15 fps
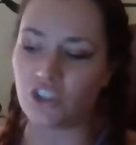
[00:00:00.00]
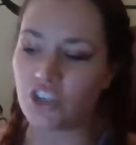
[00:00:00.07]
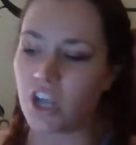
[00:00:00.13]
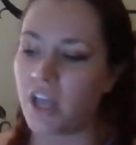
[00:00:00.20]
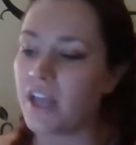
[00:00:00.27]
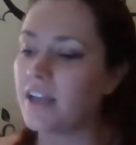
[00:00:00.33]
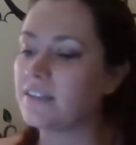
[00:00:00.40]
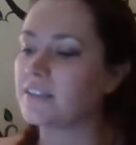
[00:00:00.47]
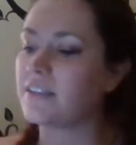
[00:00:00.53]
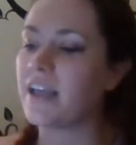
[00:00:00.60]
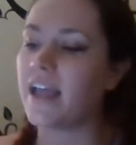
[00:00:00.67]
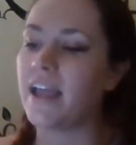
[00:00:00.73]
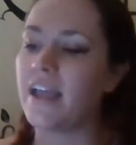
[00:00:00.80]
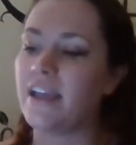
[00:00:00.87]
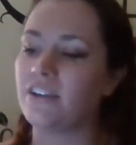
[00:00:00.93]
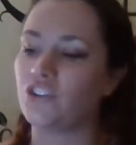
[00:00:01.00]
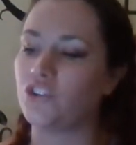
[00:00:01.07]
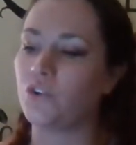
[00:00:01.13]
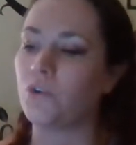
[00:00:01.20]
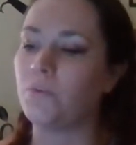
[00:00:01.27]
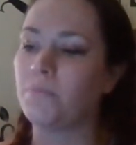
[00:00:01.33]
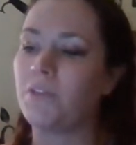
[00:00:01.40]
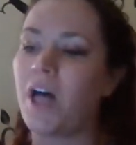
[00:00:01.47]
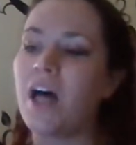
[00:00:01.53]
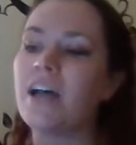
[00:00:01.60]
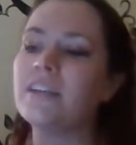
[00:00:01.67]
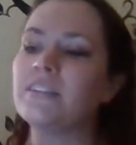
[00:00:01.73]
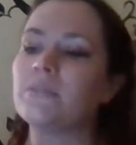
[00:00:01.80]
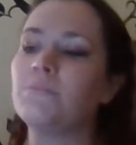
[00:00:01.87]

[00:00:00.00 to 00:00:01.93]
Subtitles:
just let your blossom